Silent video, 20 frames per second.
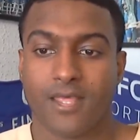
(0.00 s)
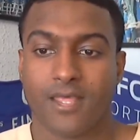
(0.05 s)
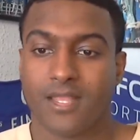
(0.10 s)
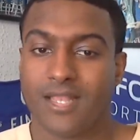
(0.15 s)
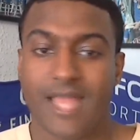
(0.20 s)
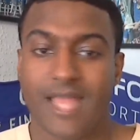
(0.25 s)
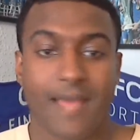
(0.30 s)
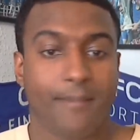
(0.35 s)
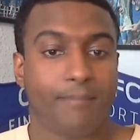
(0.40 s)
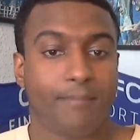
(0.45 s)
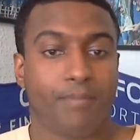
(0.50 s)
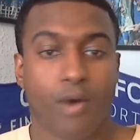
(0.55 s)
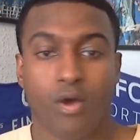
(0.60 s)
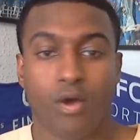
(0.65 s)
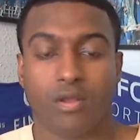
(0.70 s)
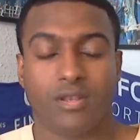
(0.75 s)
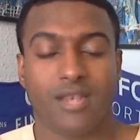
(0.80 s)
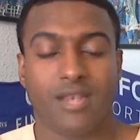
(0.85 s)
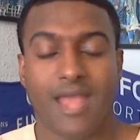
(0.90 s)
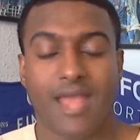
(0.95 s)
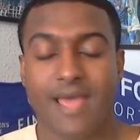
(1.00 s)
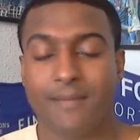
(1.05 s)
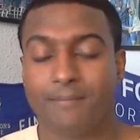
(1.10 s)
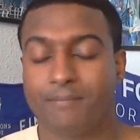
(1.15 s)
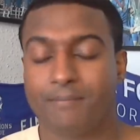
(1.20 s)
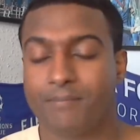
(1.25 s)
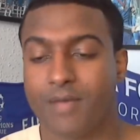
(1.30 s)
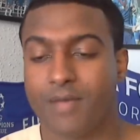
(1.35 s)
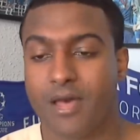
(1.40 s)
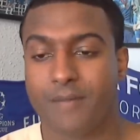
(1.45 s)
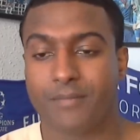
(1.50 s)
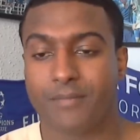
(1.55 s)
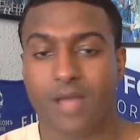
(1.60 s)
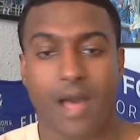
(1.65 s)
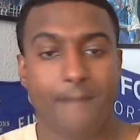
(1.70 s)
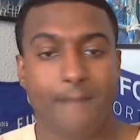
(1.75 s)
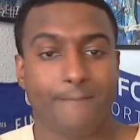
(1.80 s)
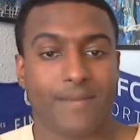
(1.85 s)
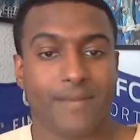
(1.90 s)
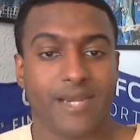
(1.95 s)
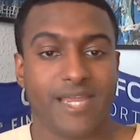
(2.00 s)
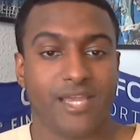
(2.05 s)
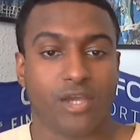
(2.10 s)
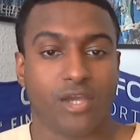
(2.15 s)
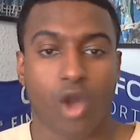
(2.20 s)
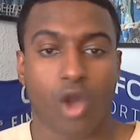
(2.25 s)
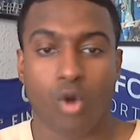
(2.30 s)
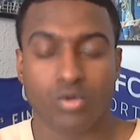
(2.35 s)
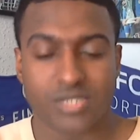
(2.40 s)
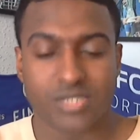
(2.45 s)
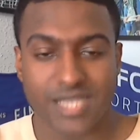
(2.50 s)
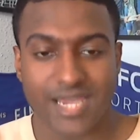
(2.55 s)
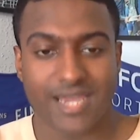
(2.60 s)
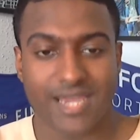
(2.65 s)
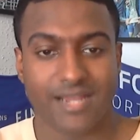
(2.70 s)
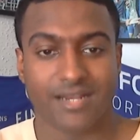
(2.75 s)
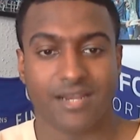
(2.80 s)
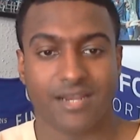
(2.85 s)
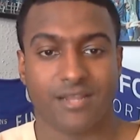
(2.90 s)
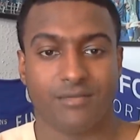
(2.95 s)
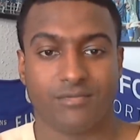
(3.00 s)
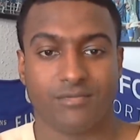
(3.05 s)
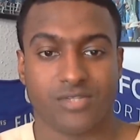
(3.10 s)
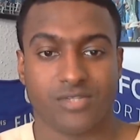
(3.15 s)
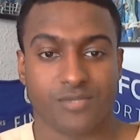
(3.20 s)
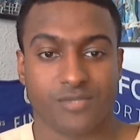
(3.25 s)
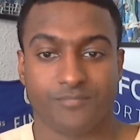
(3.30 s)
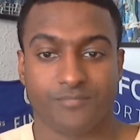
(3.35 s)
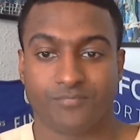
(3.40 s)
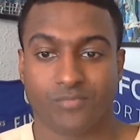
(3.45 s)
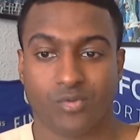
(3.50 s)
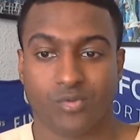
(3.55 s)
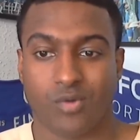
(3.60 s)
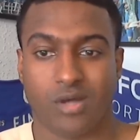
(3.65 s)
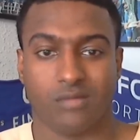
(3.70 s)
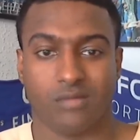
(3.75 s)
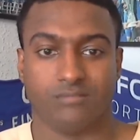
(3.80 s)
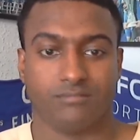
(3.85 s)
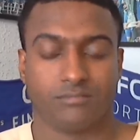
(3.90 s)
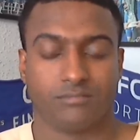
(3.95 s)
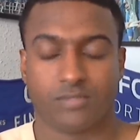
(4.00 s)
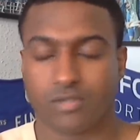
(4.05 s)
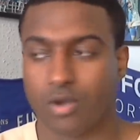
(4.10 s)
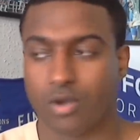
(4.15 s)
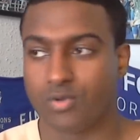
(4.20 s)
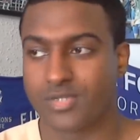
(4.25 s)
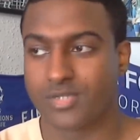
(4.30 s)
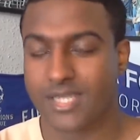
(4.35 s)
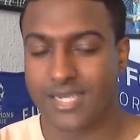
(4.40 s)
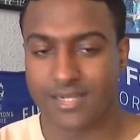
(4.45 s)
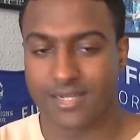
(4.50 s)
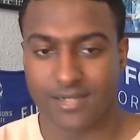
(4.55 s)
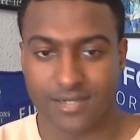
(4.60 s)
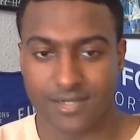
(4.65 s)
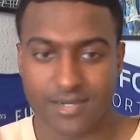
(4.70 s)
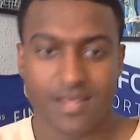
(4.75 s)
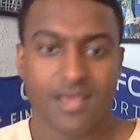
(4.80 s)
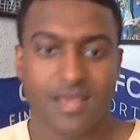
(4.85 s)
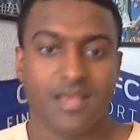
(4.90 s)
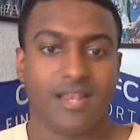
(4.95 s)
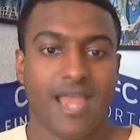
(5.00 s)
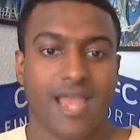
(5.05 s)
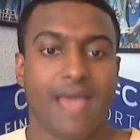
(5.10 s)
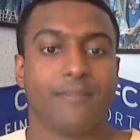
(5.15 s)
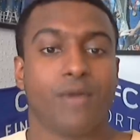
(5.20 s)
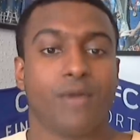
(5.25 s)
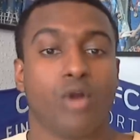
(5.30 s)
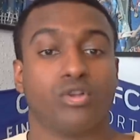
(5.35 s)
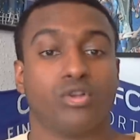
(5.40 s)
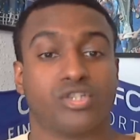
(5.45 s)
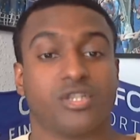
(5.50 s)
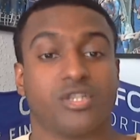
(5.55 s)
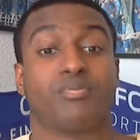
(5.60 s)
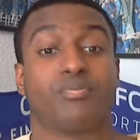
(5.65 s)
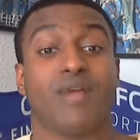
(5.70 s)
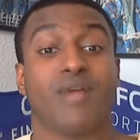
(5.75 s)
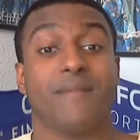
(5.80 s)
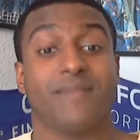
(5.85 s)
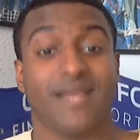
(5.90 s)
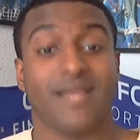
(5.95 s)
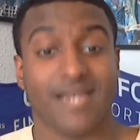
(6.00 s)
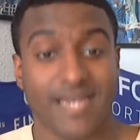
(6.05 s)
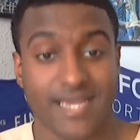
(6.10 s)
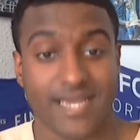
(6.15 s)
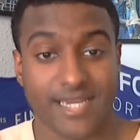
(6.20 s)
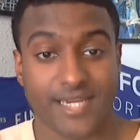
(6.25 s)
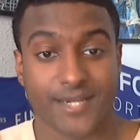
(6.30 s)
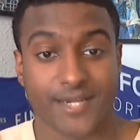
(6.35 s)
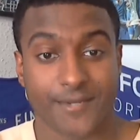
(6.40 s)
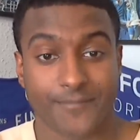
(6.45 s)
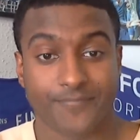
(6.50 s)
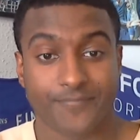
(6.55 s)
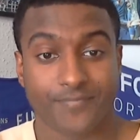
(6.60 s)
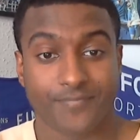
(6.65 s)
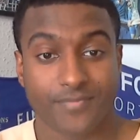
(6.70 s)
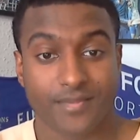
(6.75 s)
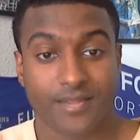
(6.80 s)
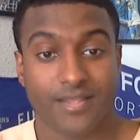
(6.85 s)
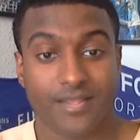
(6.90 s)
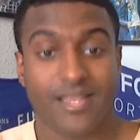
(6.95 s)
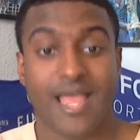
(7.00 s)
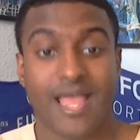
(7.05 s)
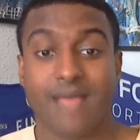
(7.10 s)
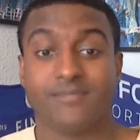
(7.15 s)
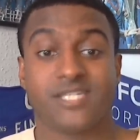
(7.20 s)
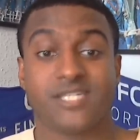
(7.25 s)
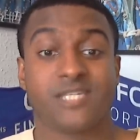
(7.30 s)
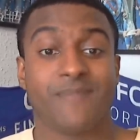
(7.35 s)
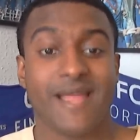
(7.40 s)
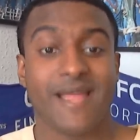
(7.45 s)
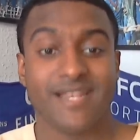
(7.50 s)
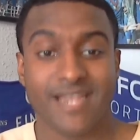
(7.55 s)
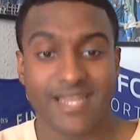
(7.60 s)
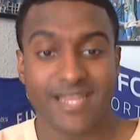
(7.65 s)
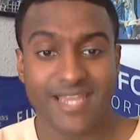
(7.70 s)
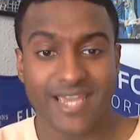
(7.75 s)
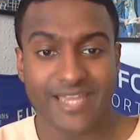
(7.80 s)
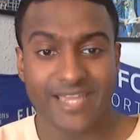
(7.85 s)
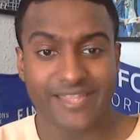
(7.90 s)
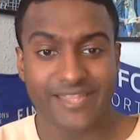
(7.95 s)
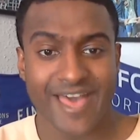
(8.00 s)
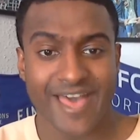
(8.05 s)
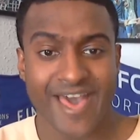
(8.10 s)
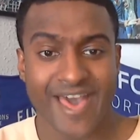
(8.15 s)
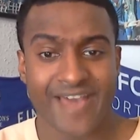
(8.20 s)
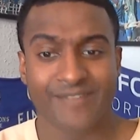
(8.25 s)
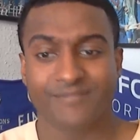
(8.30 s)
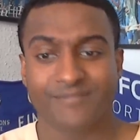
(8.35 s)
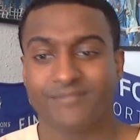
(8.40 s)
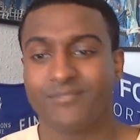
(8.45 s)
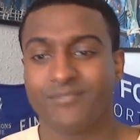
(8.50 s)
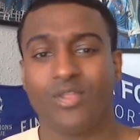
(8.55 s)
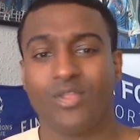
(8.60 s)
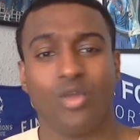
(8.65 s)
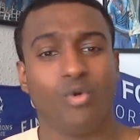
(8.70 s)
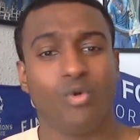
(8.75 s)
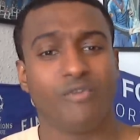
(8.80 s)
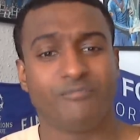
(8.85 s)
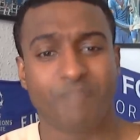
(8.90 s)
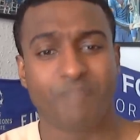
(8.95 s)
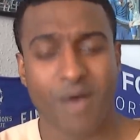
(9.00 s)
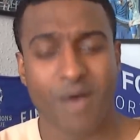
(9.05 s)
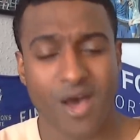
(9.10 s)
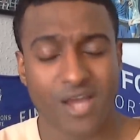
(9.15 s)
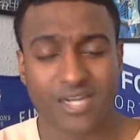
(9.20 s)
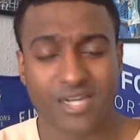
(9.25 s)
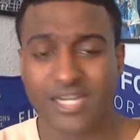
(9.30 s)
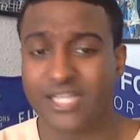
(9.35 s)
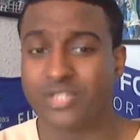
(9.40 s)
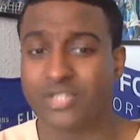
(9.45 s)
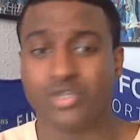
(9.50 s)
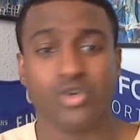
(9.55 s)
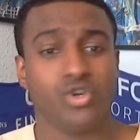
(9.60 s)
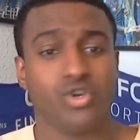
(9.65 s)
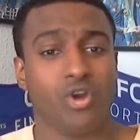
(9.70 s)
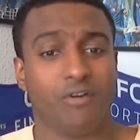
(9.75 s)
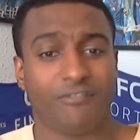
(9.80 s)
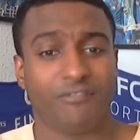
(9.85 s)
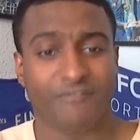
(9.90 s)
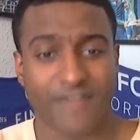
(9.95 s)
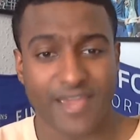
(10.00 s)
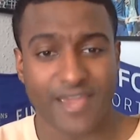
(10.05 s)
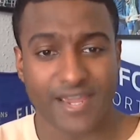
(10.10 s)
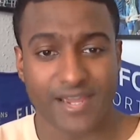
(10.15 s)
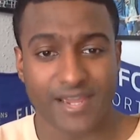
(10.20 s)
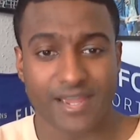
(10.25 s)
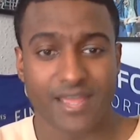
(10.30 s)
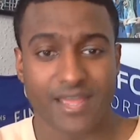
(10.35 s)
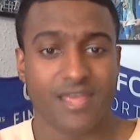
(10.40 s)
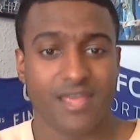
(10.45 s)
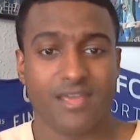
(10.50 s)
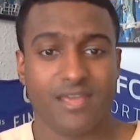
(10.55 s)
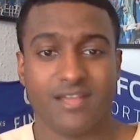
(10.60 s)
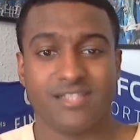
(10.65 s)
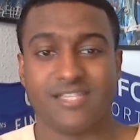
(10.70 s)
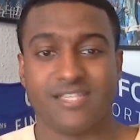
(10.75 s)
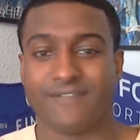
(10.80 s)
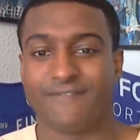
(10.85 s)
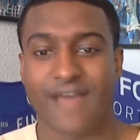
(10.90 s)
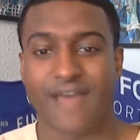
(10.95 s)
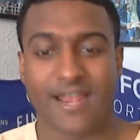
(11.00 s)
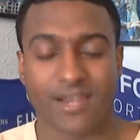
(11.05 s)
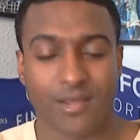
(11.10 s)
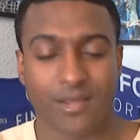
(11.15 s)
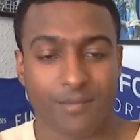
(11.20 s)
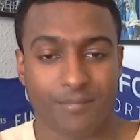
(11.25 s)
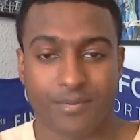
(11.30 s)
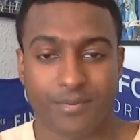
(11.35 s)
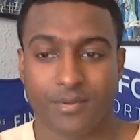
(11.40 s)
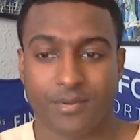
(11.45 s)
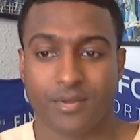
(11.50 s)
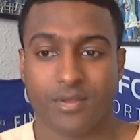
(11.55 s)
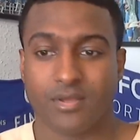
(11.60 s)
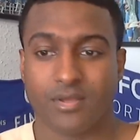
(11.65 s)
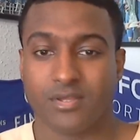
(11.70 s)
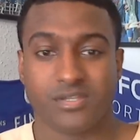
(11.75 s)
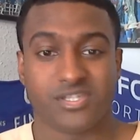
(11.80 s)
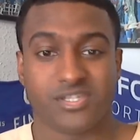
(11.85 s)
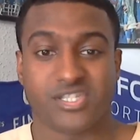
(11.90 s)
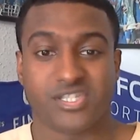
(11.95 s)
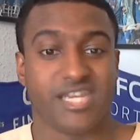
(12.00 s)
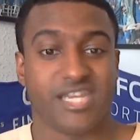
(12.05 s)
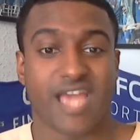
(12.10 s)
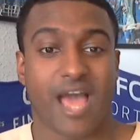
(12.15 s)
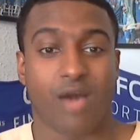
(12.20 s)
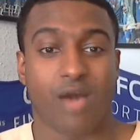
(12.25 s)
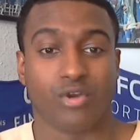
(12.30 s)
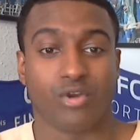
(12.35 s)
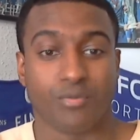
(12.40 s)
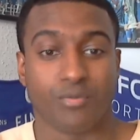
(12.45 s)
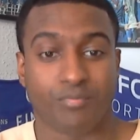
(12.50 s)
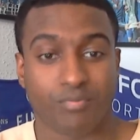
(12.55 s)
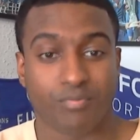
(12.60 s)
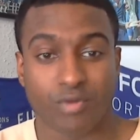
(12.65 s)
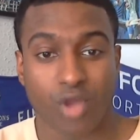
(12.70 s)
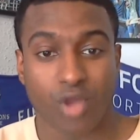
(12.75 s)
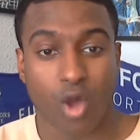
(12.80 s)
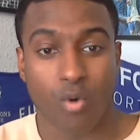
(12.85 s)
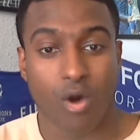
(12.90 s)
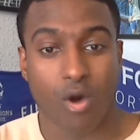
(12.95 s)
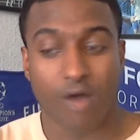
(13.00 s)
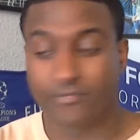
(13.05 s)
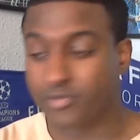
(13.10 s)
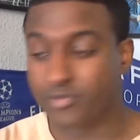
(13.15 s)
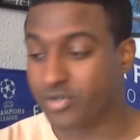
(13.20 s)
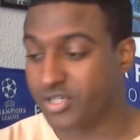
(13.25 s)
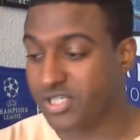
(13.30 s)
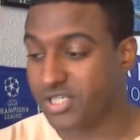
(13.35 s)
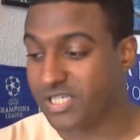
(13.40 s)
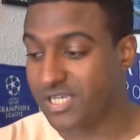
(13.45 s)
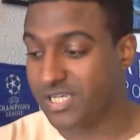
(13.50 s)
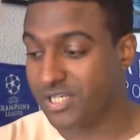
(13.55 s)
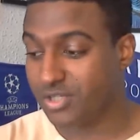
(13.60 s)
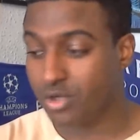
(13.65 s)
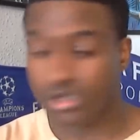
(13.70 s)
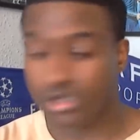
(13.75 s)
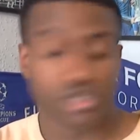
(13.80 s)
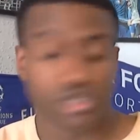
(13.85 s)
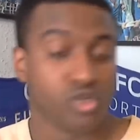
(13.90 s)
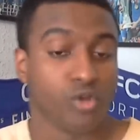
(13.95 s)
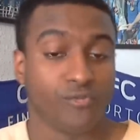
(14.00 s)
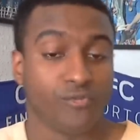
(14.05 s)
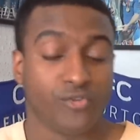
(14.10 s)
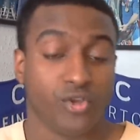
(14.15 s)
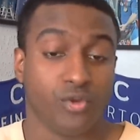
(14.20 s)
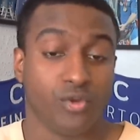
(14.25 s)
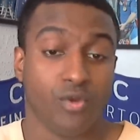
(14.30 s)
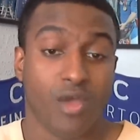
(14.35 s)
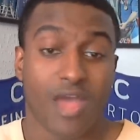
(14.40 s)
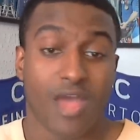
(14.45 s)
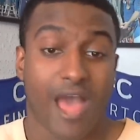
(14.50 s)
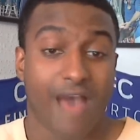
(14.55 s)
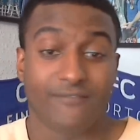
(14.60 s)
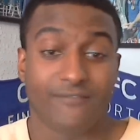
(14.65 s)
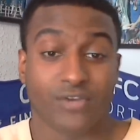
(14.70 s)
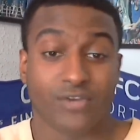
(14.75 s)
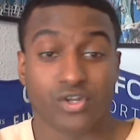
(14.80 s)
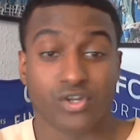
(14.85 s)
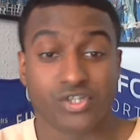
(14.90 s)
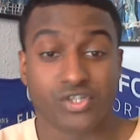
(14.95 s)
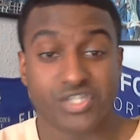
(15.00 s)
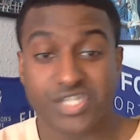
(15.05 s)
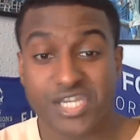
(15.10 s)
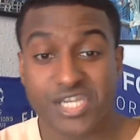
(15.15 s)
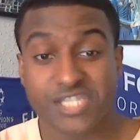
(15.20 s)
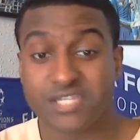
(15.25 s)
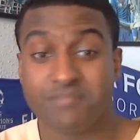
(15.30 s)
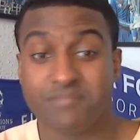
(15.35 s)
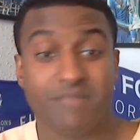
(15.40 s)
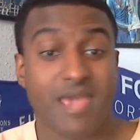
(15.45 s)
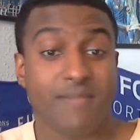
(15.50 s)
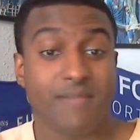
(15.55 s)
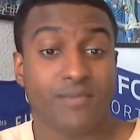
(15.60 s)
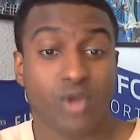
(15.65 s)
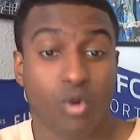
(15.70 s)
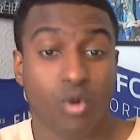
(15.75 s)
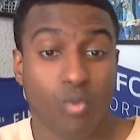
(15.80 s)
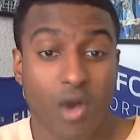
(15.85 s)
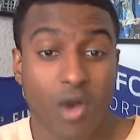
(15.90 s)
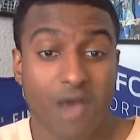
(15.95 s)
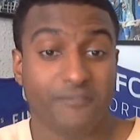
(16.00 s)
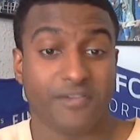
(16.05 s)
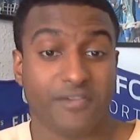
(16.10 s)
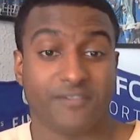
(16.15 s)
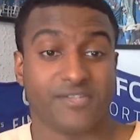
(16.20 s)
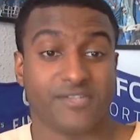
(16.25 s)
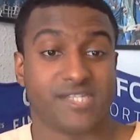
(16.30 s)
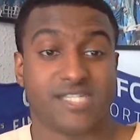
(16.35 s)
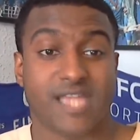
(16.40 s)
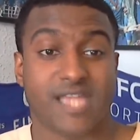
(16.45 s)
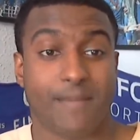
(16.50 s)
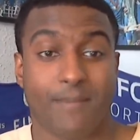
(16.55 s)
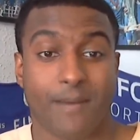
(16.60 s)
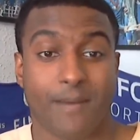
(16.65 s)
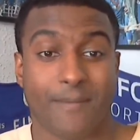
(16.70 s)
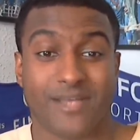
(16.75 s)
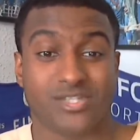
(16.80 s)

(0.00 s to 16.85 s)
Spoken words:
Let Kompany go to England. Well, go to England. Let him go to the Premier League. Let him spend a year there with Burnley. Do your thing. Develop. See how you go after a season or two. If you have a good season, maybe you're worthy of a step up.